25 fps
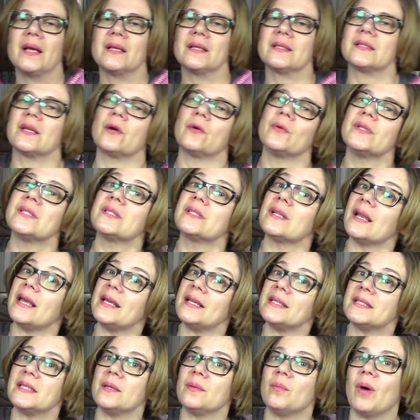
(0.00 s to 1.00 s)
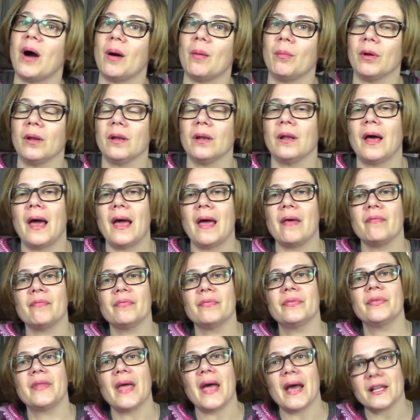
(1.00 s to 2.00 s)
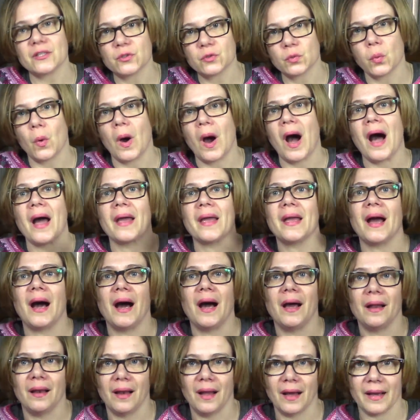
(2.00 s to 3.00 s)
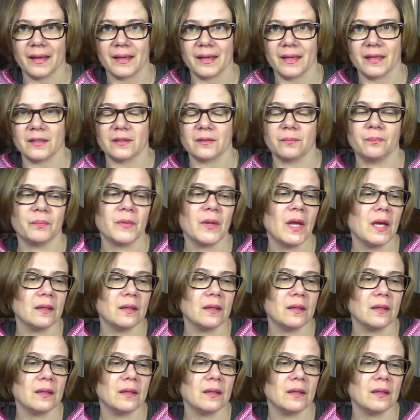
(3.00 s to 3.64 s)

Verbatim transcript: so it's lacy bubble and that's why I like it